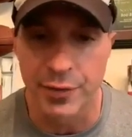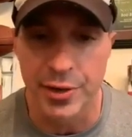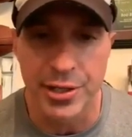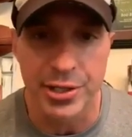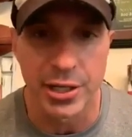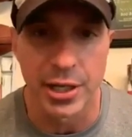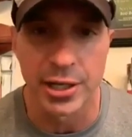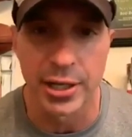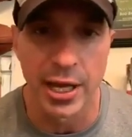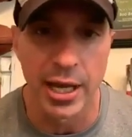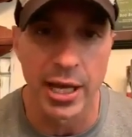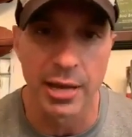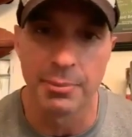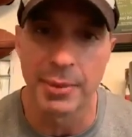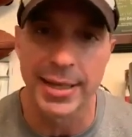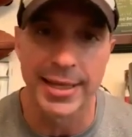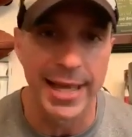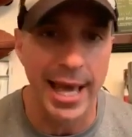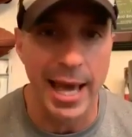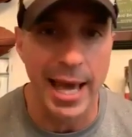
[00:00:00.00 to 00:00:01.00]
every Sunday.
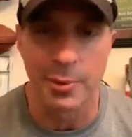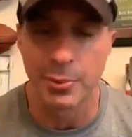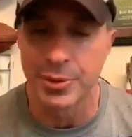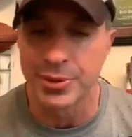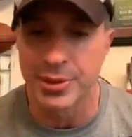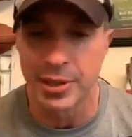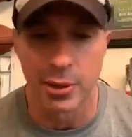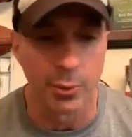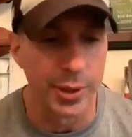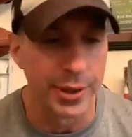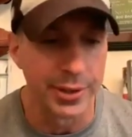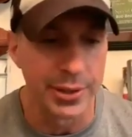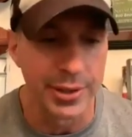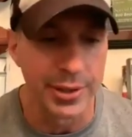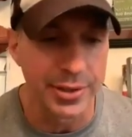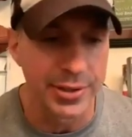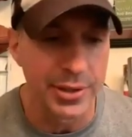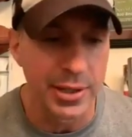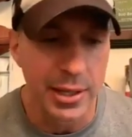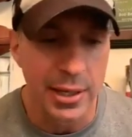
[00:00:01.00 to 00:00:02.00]
My dad was there with
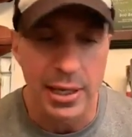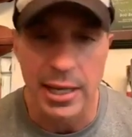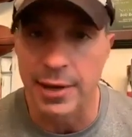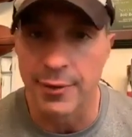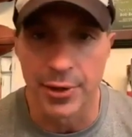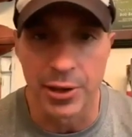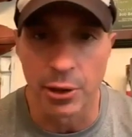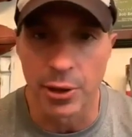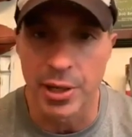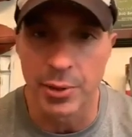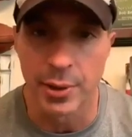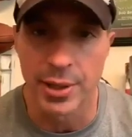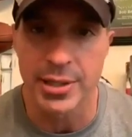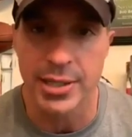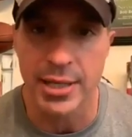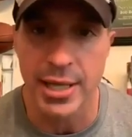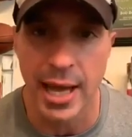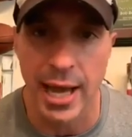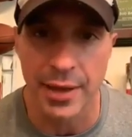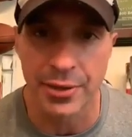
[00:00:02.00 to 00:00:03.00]
us, even though he
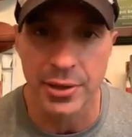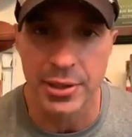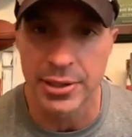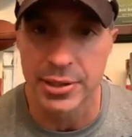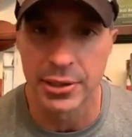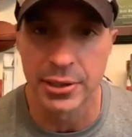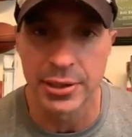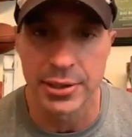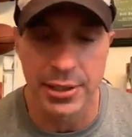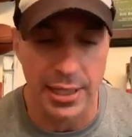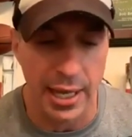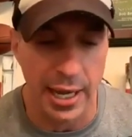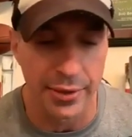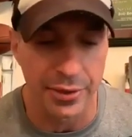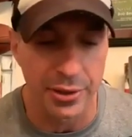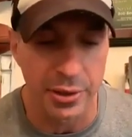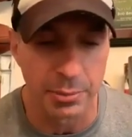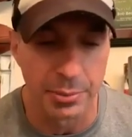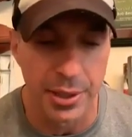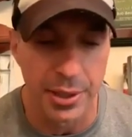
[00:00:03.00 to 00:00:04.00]
wasn't Catholic, still isn't
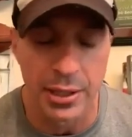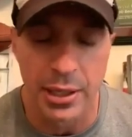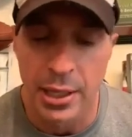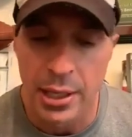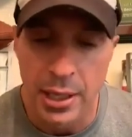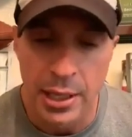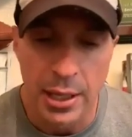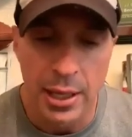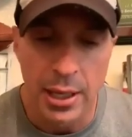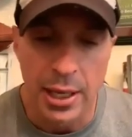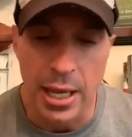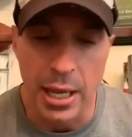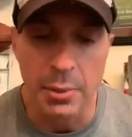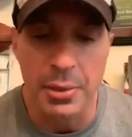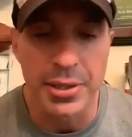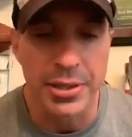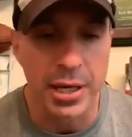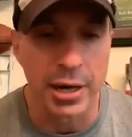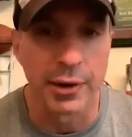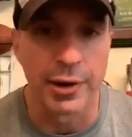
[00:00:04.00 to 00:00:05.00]
Catholic, but he
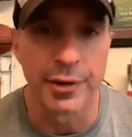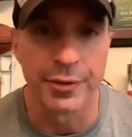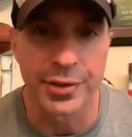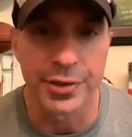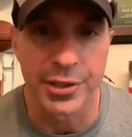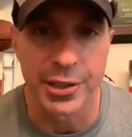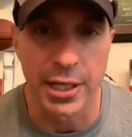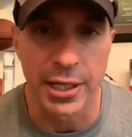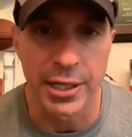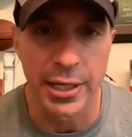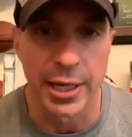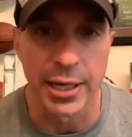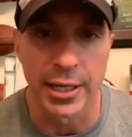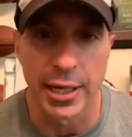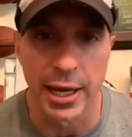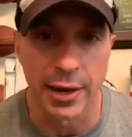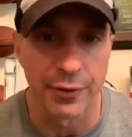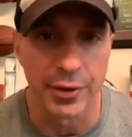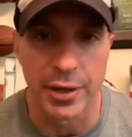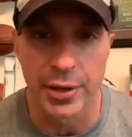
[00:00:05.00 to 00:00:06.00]
was there every Sunday
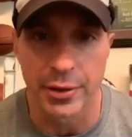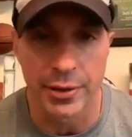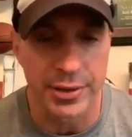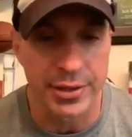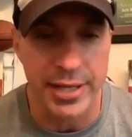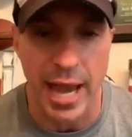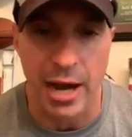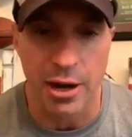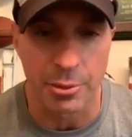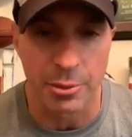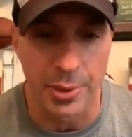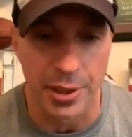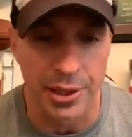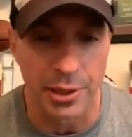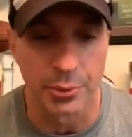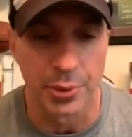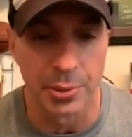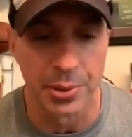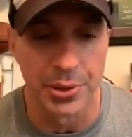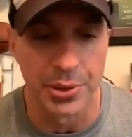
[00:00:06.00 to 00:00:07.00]
and every
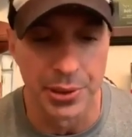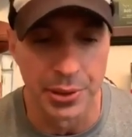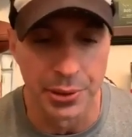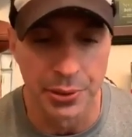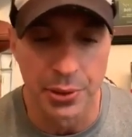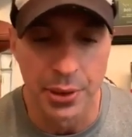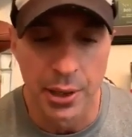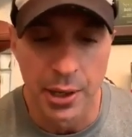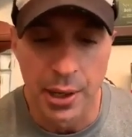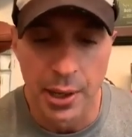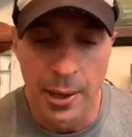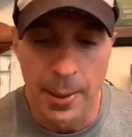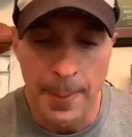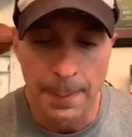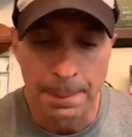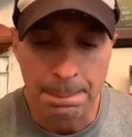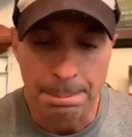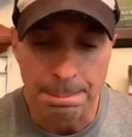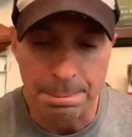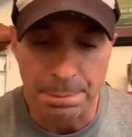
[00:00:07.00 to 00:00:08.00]
sacrament that we would do.
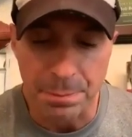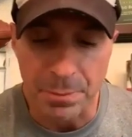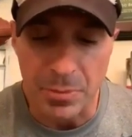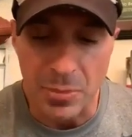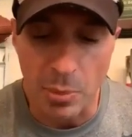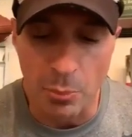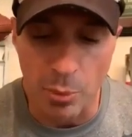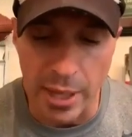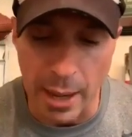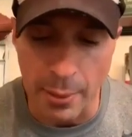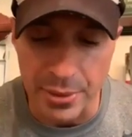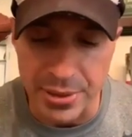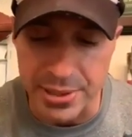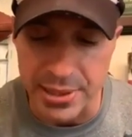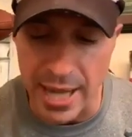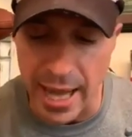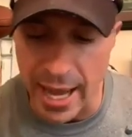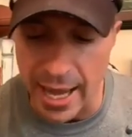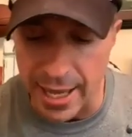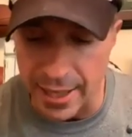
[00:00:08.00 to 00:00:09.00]
When I
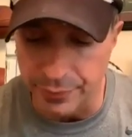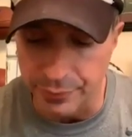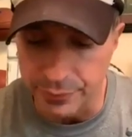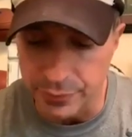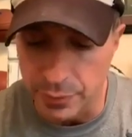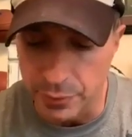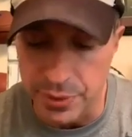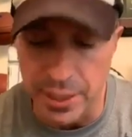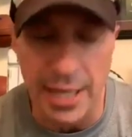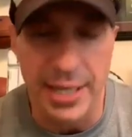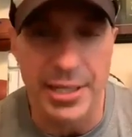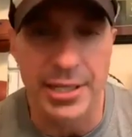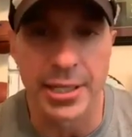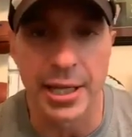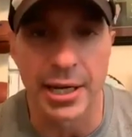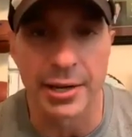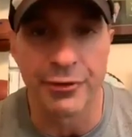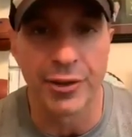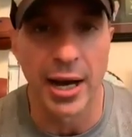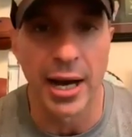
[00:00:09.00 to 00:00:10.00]
was nine, in
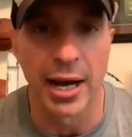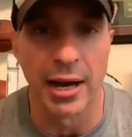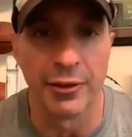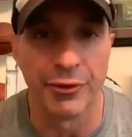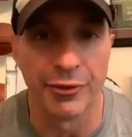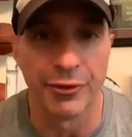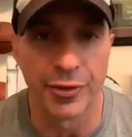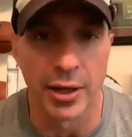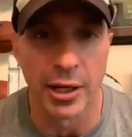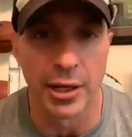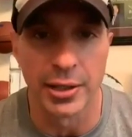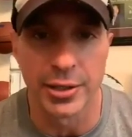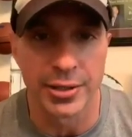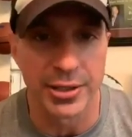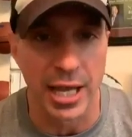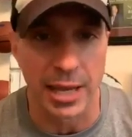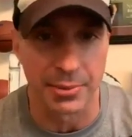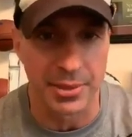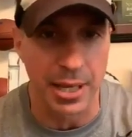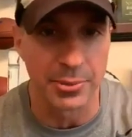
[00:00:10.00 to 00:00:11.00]
nineteen eighty-five, uh,
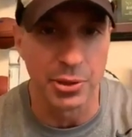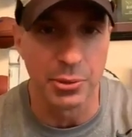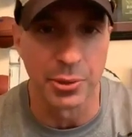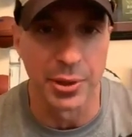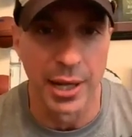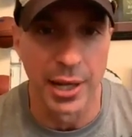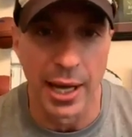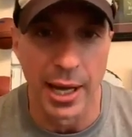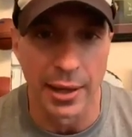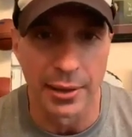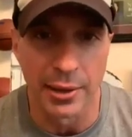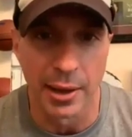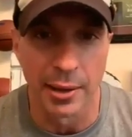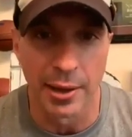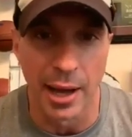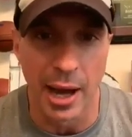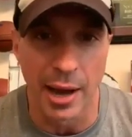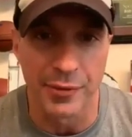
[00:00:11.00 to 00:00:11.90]
same time you were nine,